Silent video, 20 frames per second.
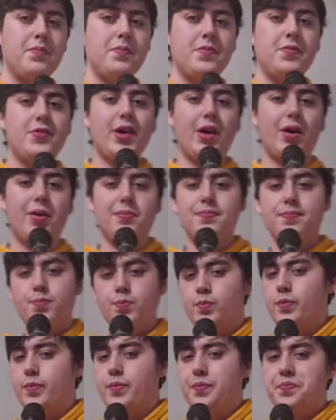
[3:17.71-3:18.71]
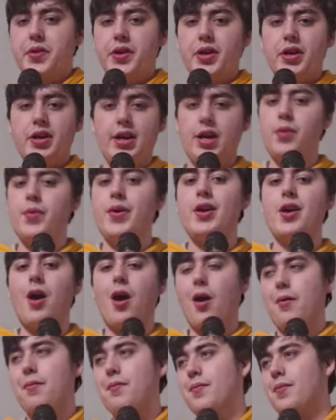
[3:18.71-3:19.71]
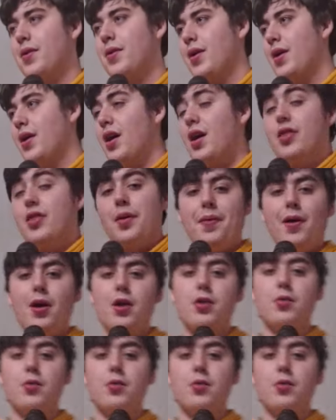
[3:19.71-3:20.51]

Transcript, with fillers: So, here we are. The part where